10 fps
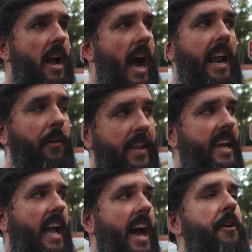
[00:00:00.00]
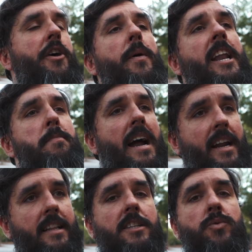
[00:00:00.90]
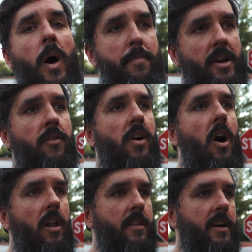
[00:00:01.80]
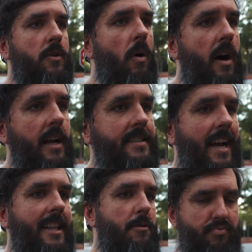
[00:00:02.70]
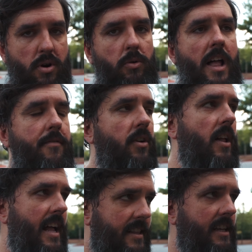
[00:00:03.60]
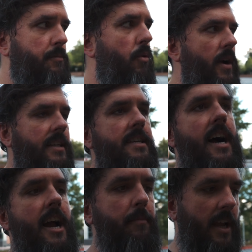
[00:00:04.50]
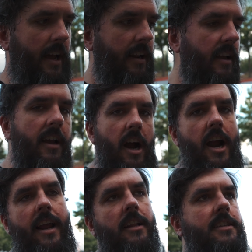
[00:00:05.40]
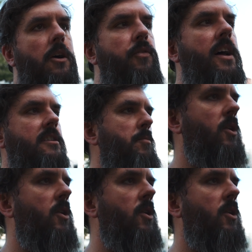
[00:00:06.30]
I don't know anybody that's swapping over all of their quads at the pro level at this point in time yet. All right, let's go fly some